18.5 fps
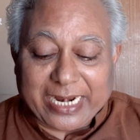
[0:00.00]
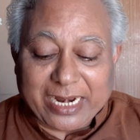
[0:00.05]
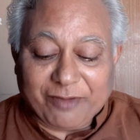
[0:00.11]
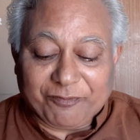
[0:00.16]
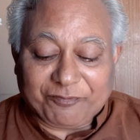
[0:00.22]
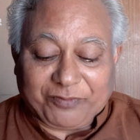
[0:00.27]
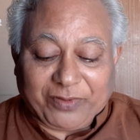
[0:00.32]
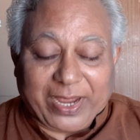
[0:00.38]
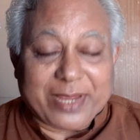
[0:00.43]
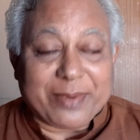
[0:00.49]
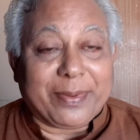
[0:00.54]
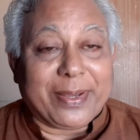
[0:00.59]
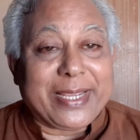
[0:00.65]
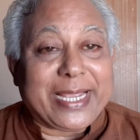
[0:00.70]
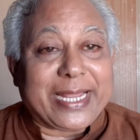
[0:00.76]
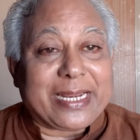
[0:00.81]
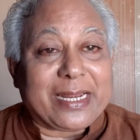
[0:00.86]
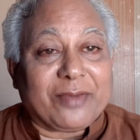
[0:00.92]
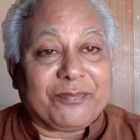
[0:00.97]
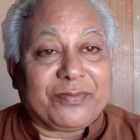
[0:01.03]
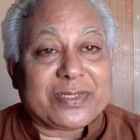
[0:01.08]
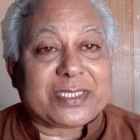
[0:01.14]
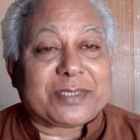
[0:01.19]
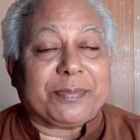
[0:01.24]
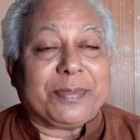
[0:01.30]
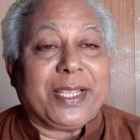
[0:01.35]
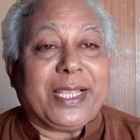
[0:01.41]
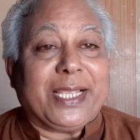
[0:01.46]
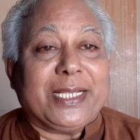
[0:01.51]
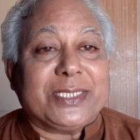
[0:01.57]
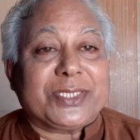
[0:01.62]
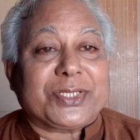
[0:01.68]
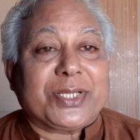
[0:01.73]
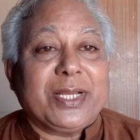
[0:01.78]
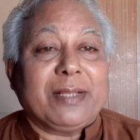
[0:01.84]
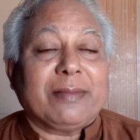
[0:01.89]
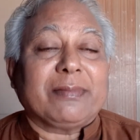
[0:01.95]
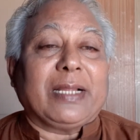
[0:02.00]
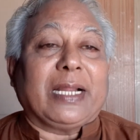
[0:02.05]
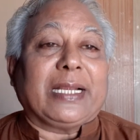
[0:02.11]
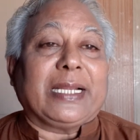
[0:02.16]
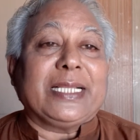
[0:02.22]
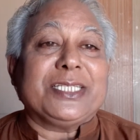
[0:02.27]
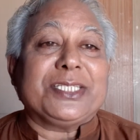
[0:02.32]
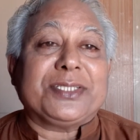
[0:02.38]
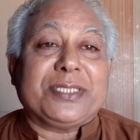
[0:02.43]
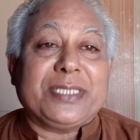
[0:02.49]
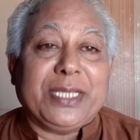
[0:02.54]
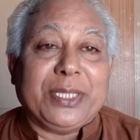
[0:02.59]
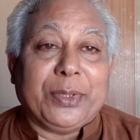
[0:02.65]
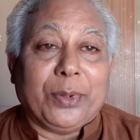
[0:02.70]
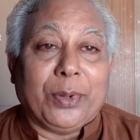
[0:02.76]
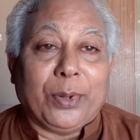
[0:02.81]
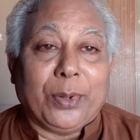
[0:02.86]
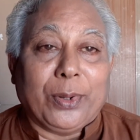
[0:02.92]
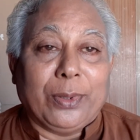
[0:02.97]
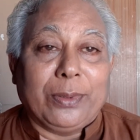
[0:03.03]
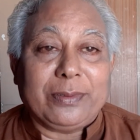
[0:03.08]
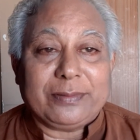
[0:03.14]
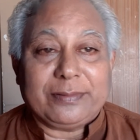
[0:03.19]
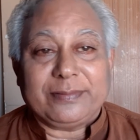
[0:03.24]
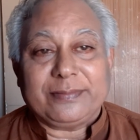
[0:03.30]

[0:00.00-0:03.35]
of phi by n of S means that is 0.